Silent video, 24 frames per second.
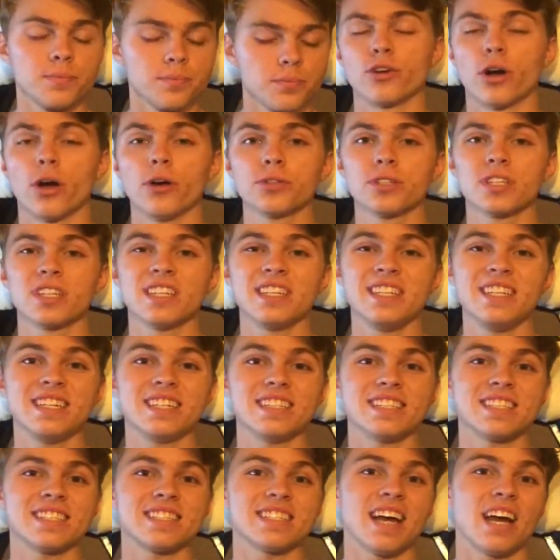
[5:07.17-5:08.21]
You're also going to need to
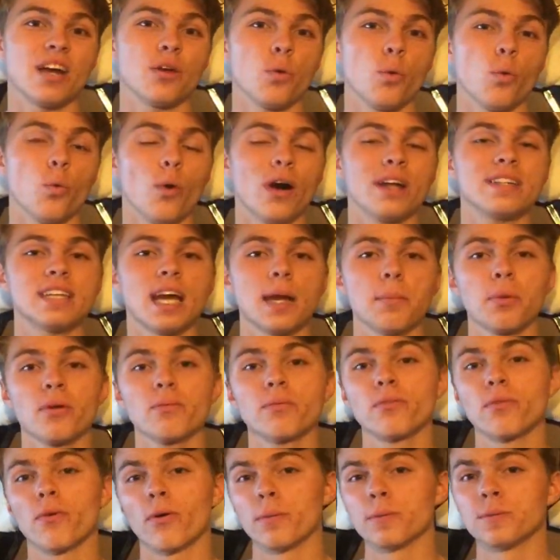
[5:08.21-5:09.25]
decide what type of
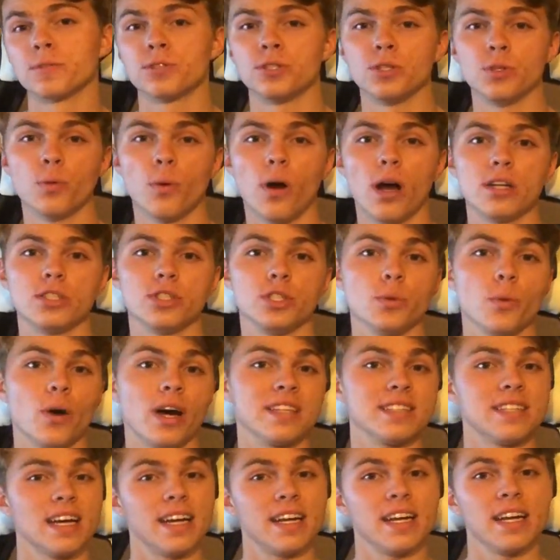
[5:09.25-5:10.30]
performance do you want. Do you want
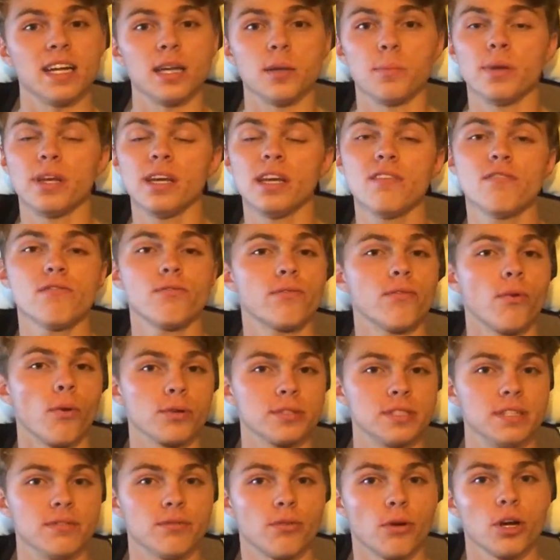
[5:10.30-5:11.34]
1080p,
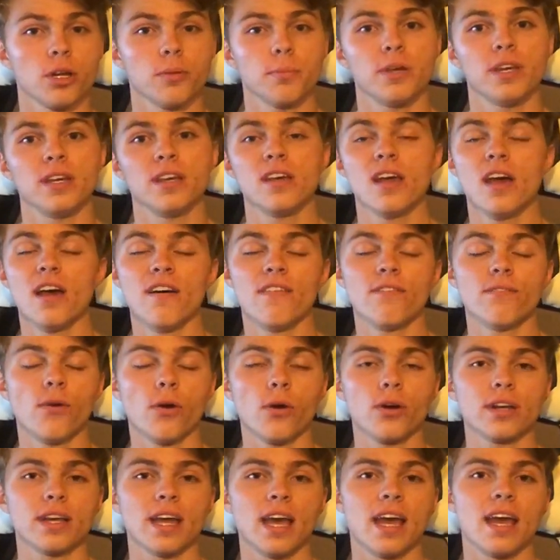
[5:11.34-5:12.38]
1440p,
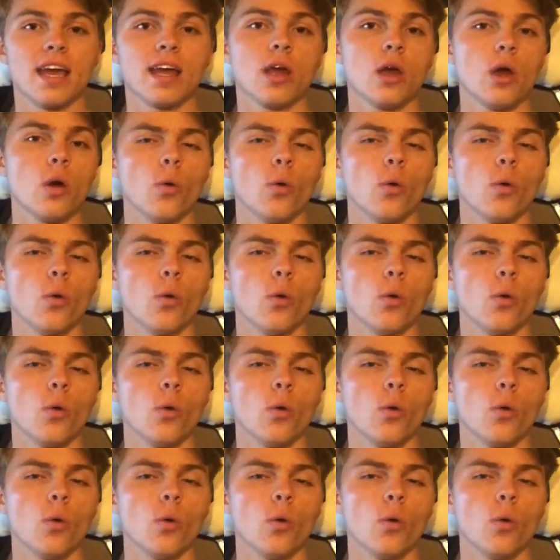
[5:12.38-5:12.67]
4K?